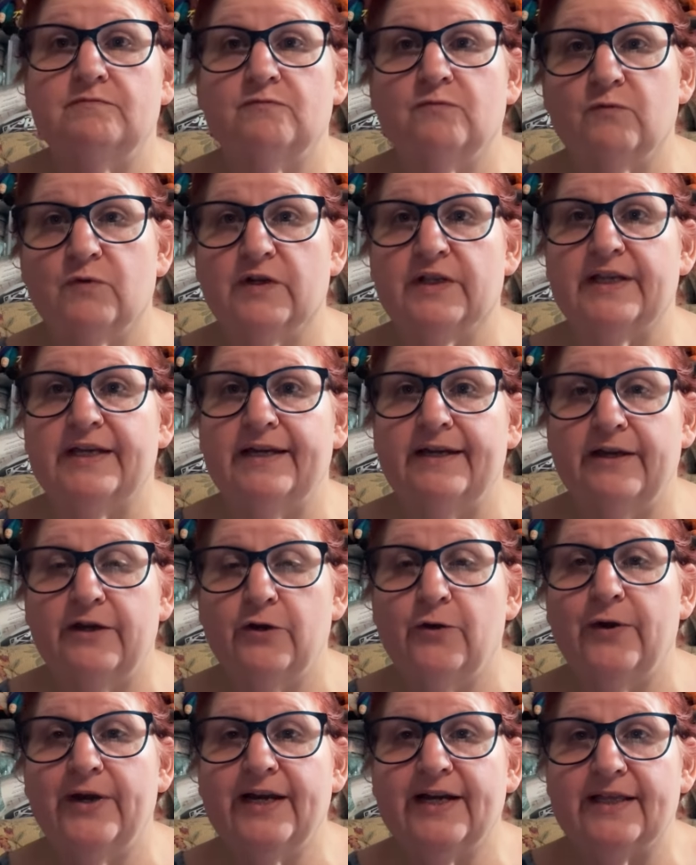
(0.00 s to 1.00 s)
really
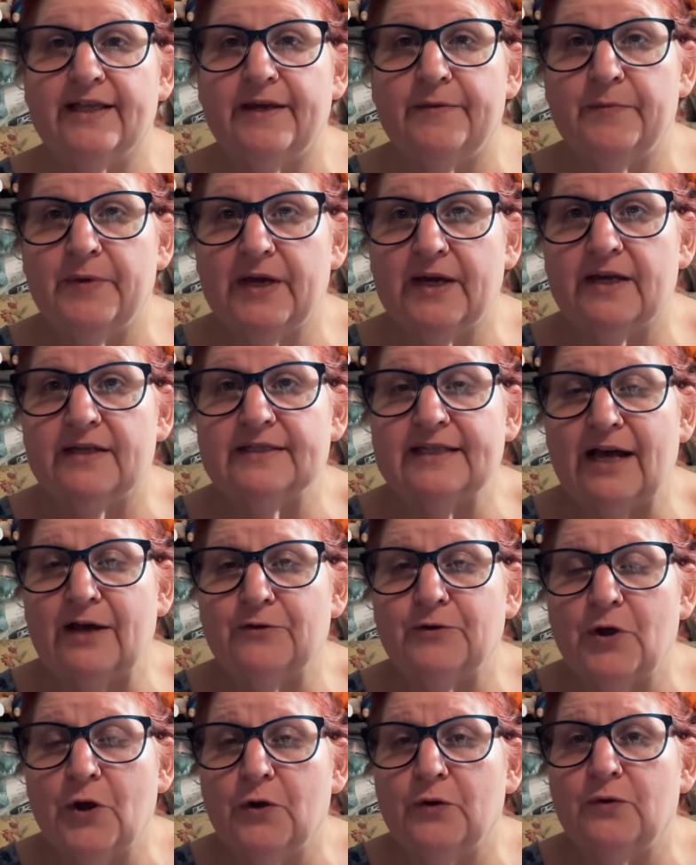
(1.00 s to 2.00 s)
quickly because I'll
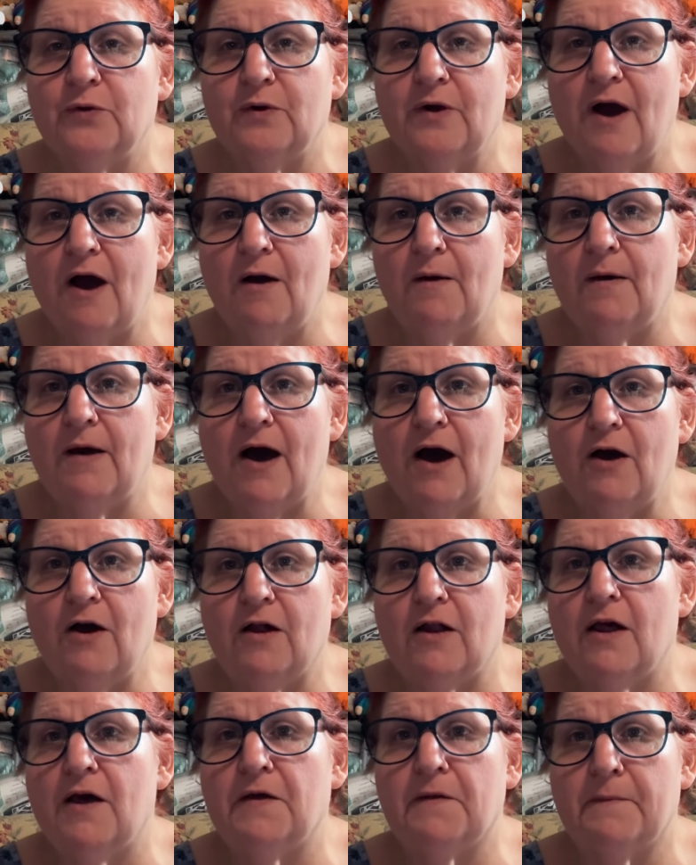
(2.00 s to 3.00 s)
know, I'll,
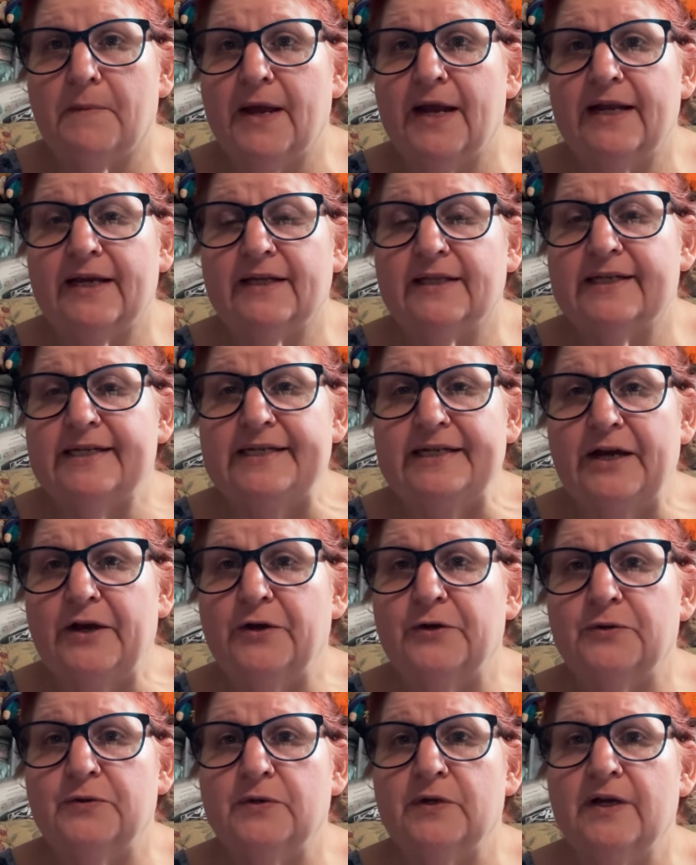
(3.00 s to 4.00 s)
I'll automatically
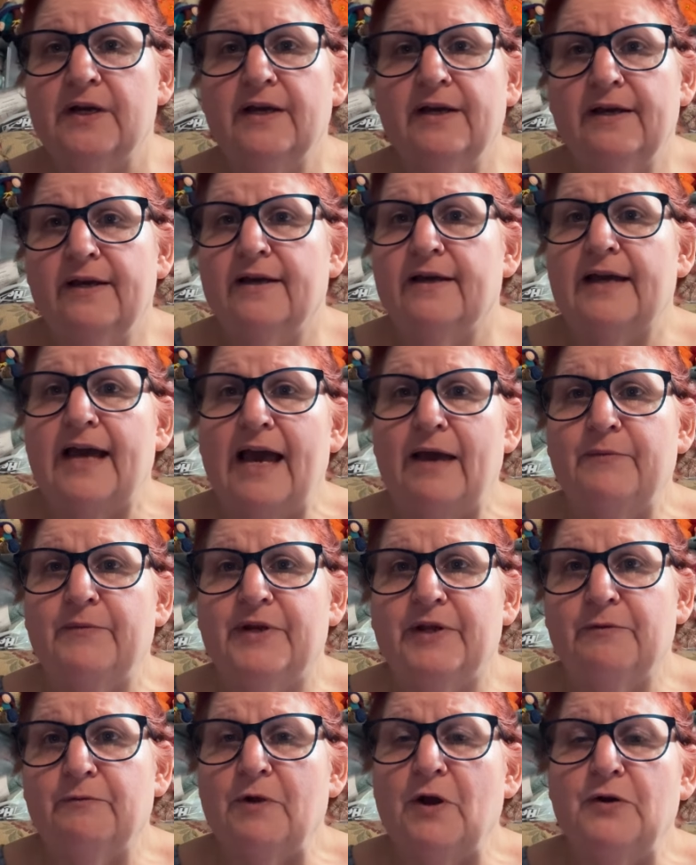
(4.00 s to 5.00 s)
know how
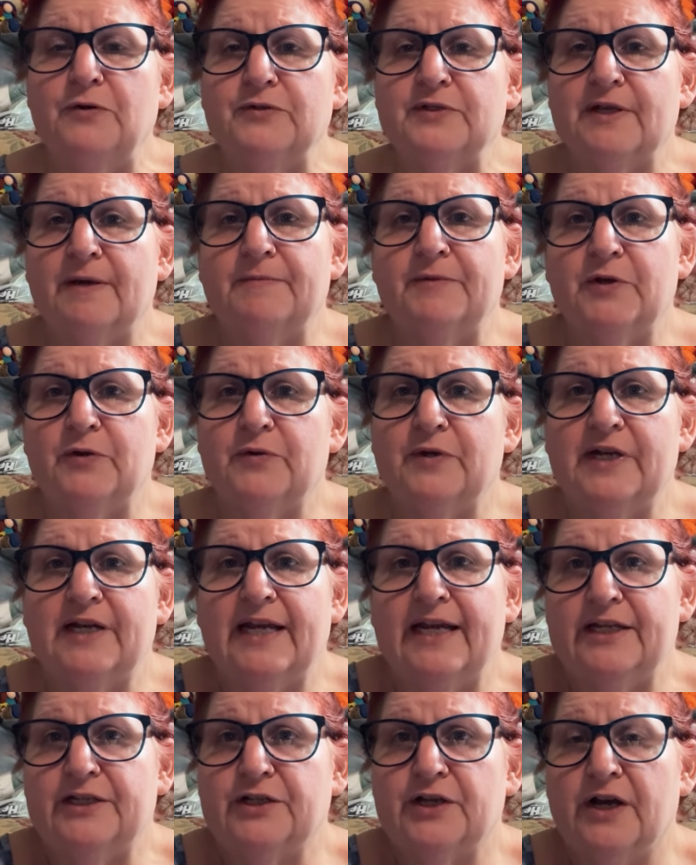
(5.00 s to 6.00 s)
many rows I'm doing in
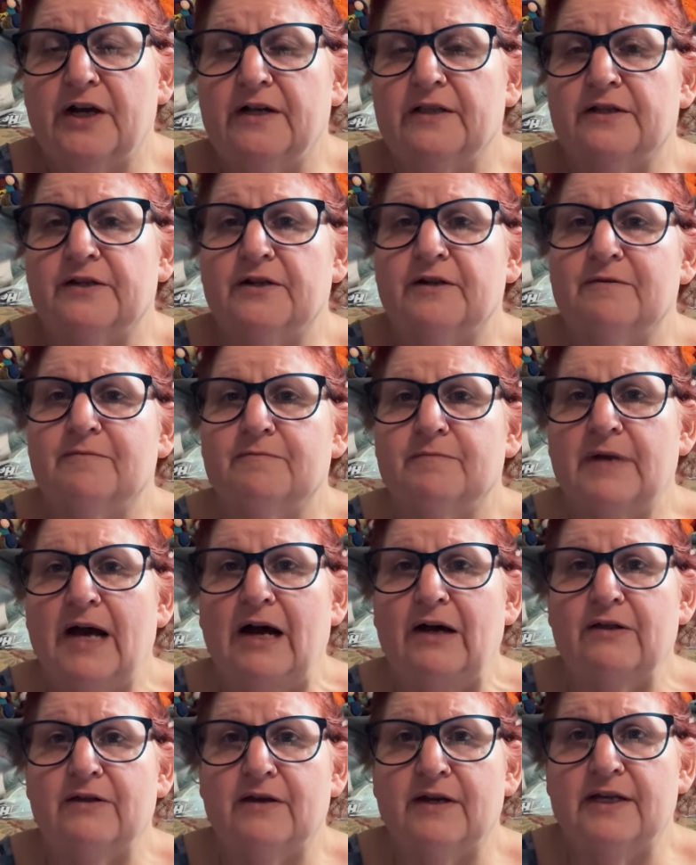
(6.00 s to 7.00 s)
each color
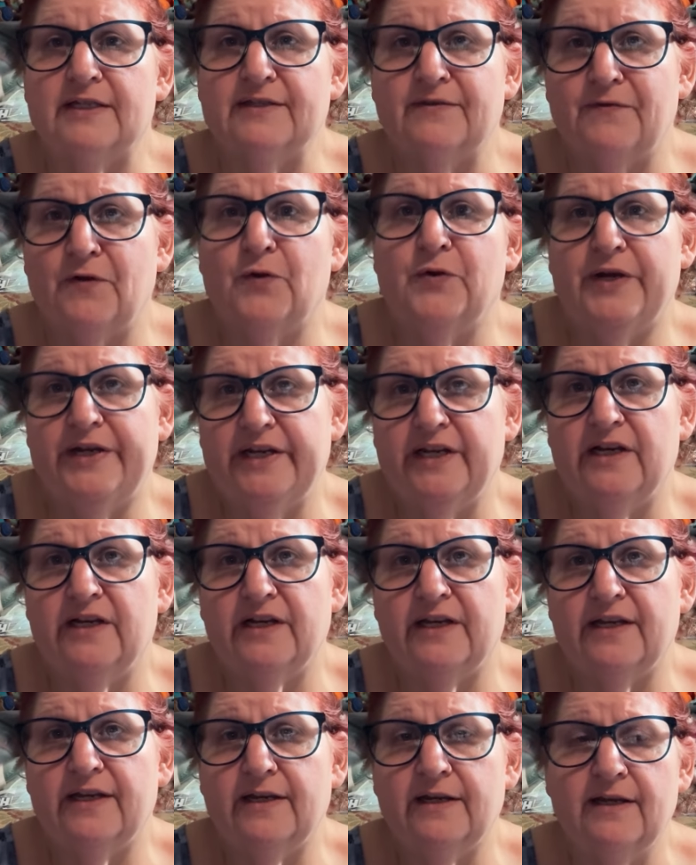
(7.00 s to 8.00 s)
because I've already done
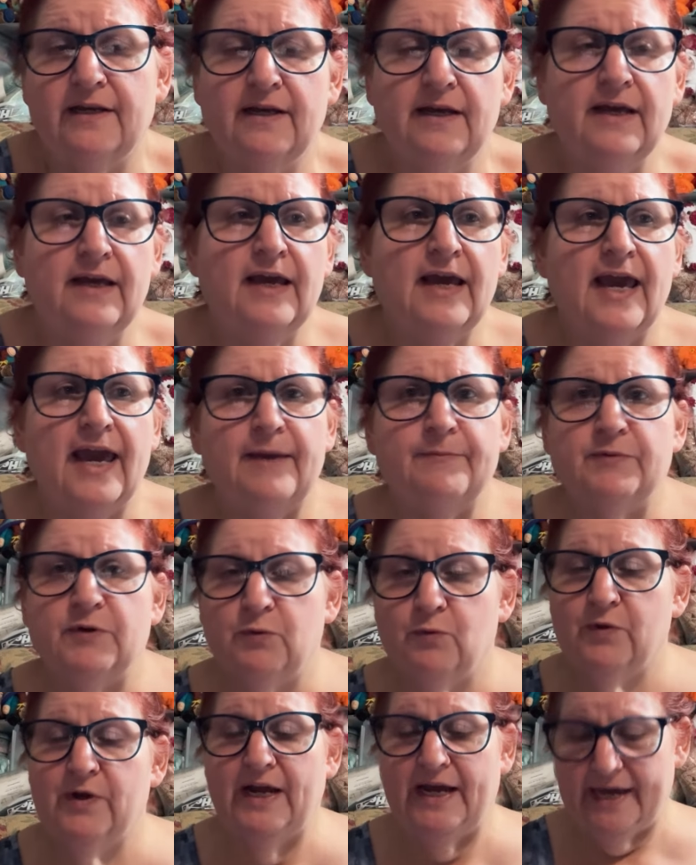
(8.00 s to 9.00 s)
it.
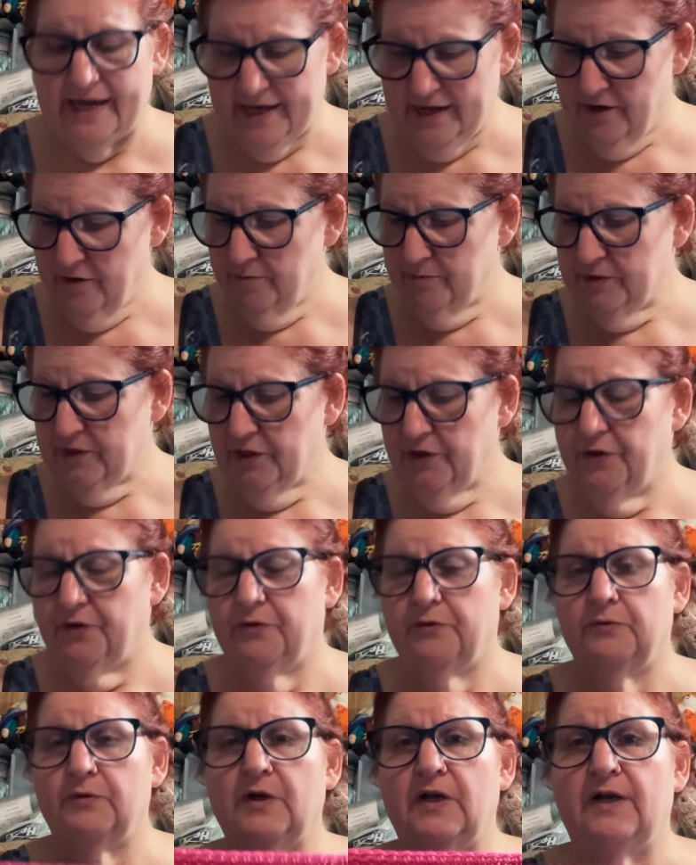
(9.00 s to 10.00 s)
But when I get up
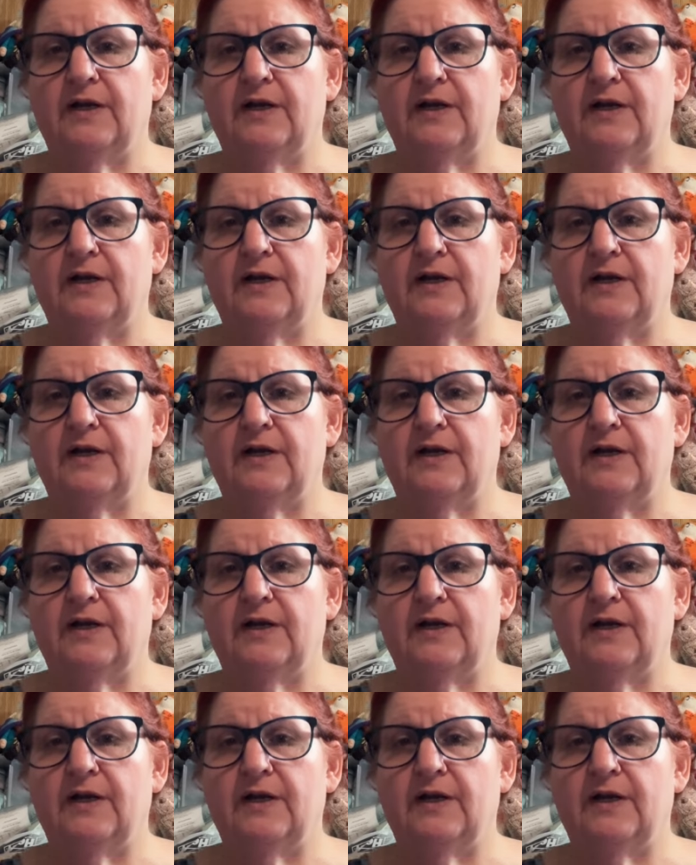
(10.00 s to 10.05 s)
to,